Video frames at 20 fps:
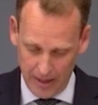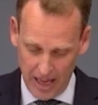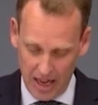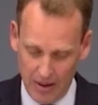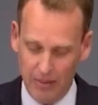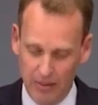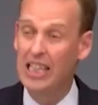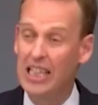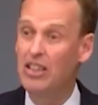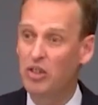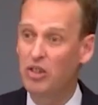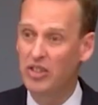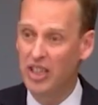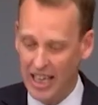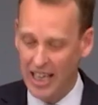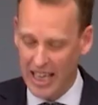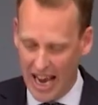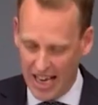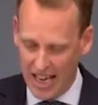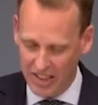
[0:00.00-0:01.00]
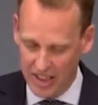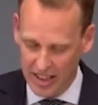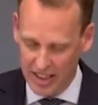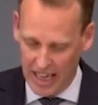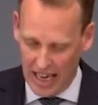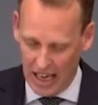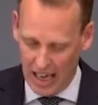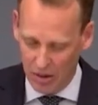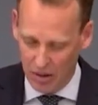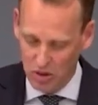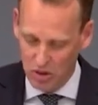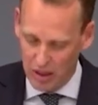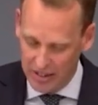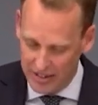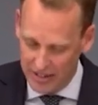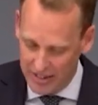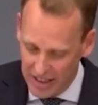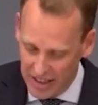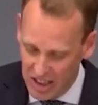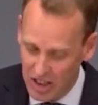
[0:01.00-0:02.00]
And we need to take action now to
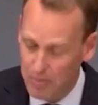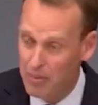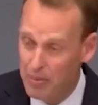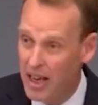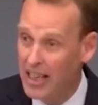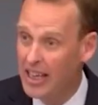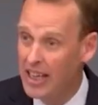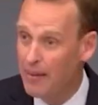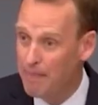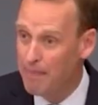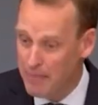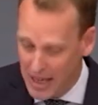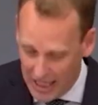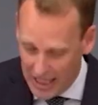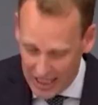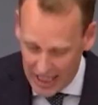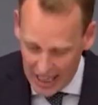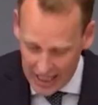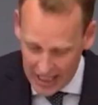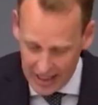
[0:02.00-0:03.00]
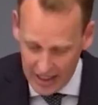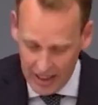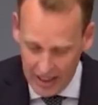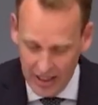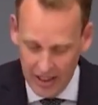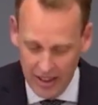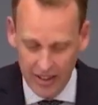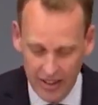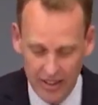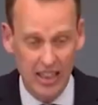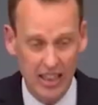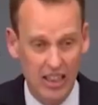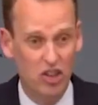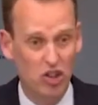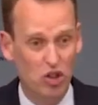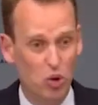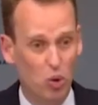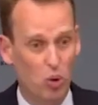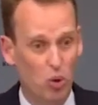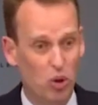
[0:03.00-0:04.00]
anticipate and mitigate this
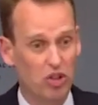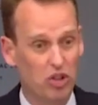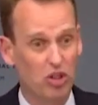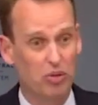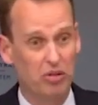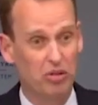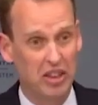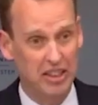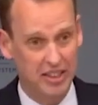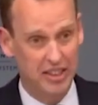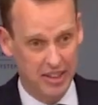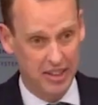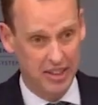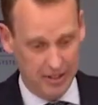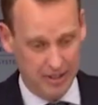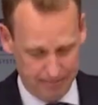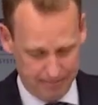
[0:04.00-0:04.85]
source of risk.